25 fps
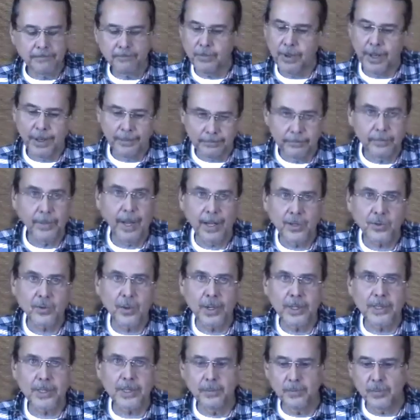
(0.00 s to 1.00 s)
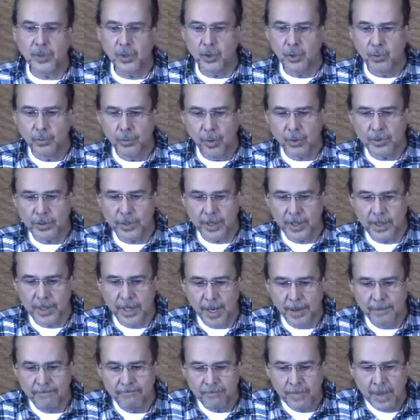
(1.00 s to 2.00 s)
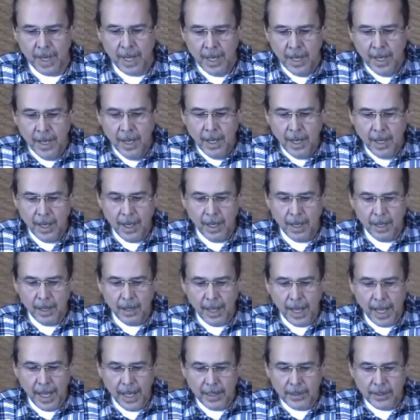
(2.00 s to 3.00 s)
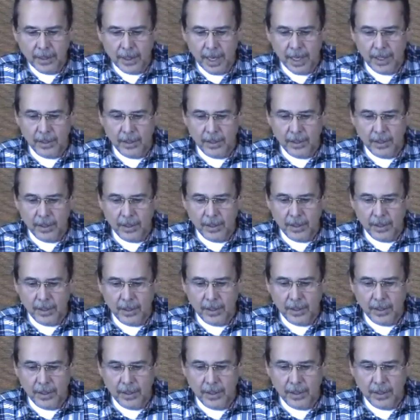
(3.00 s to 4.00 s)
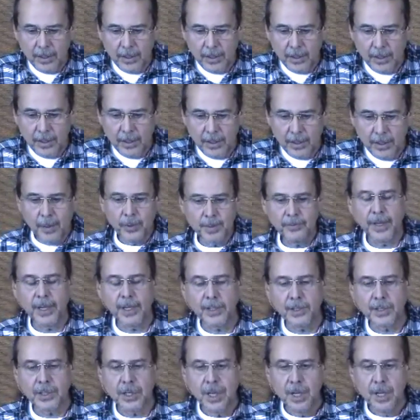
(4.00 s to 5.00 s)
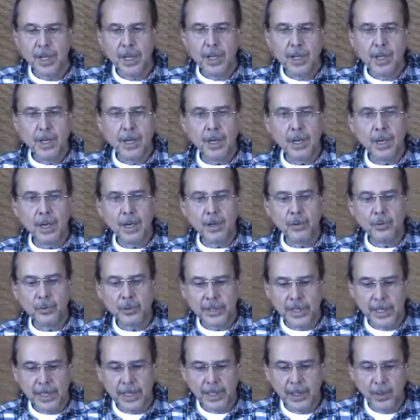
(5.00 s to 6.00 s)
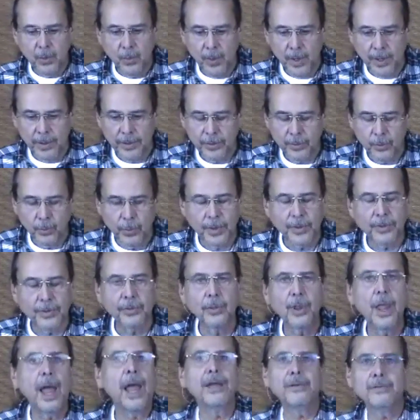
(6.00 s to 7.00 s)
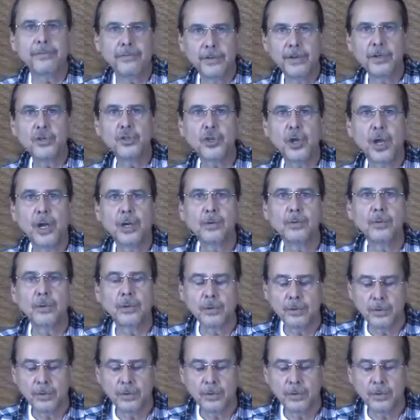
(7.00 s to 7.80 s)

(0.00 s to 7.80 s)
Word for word: Well, that's what I seem to do most of the time, uh, and and coming up with things, uh, dealing with with life in general.